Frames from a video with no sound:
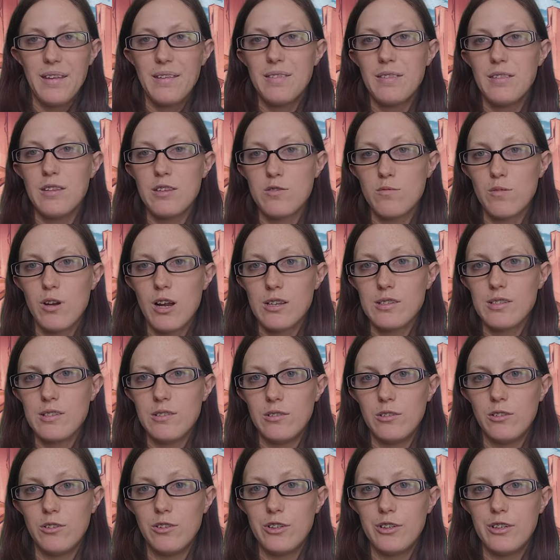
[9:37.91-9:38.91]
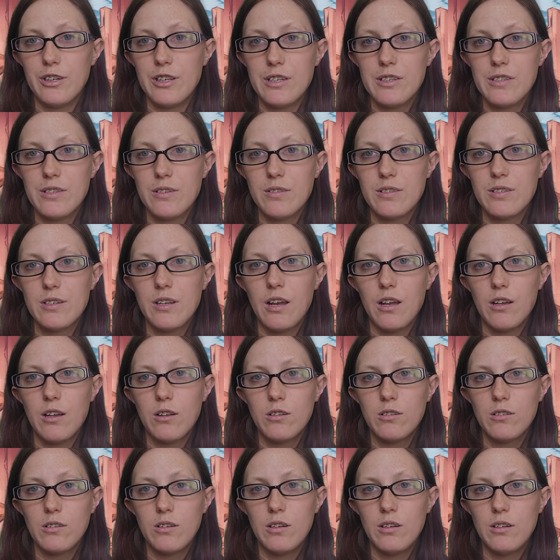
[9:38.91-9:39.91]
this rock's a little dirty, so it's not
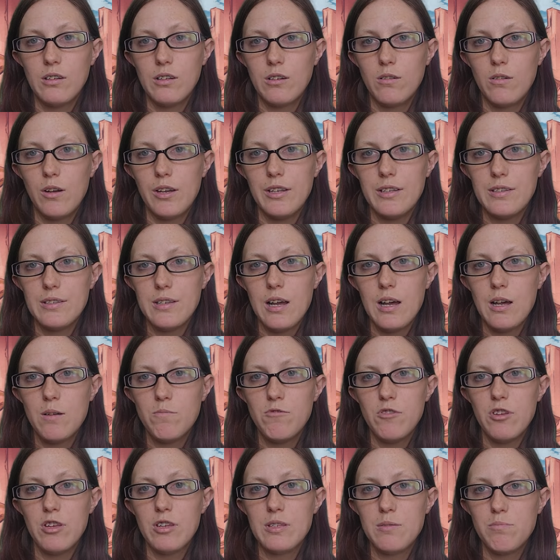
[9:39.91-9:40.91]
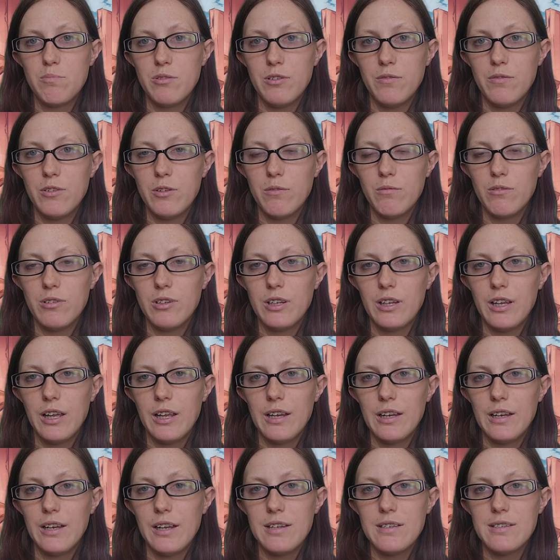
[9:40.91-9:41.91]
quite as obvious, but if you were to get
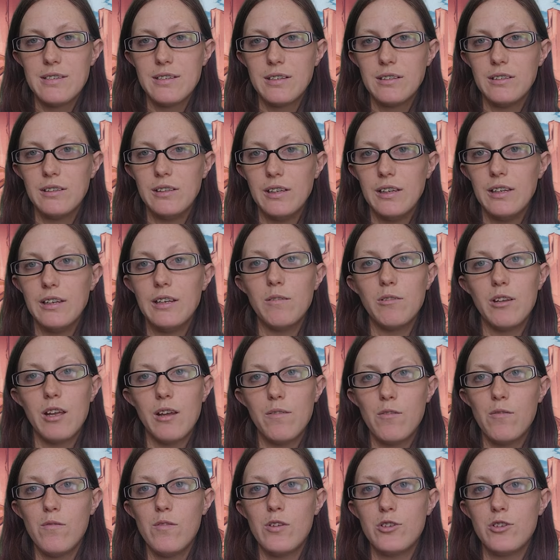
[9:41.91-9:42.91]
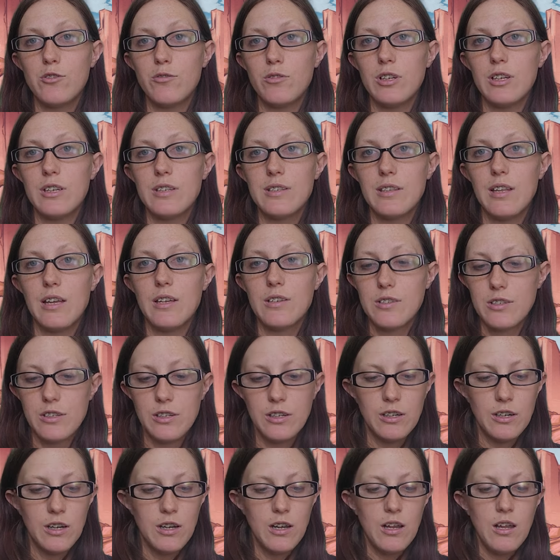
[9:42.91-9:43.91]
it nice and clean, it would have a vitreous
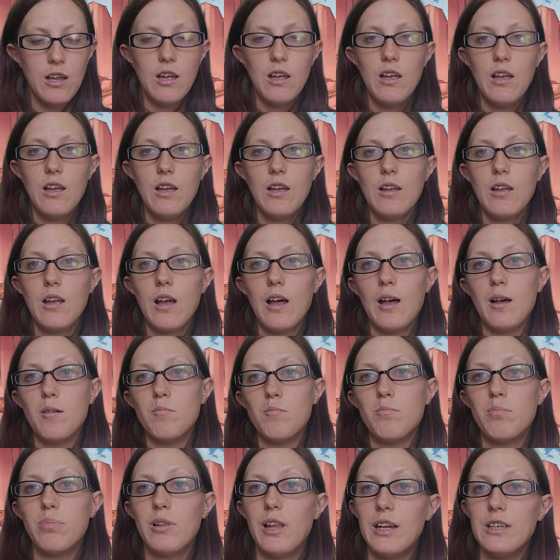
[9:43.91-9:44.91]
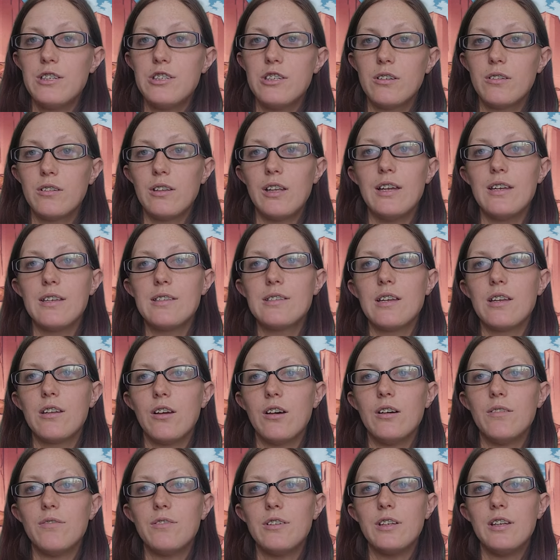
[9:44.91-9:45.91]
luster. Um, plagioclase can
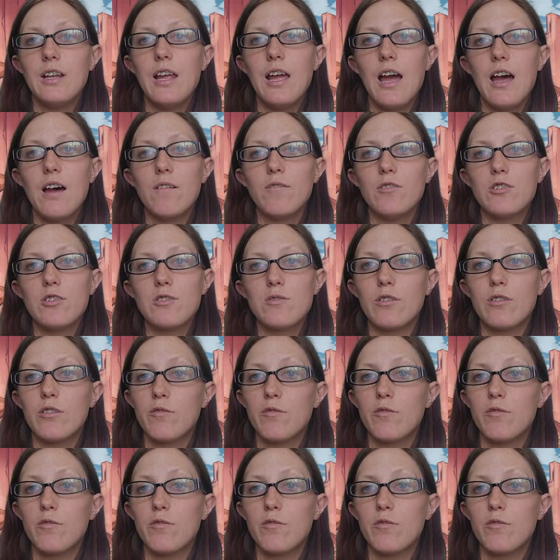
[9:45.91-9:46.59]
often have a sort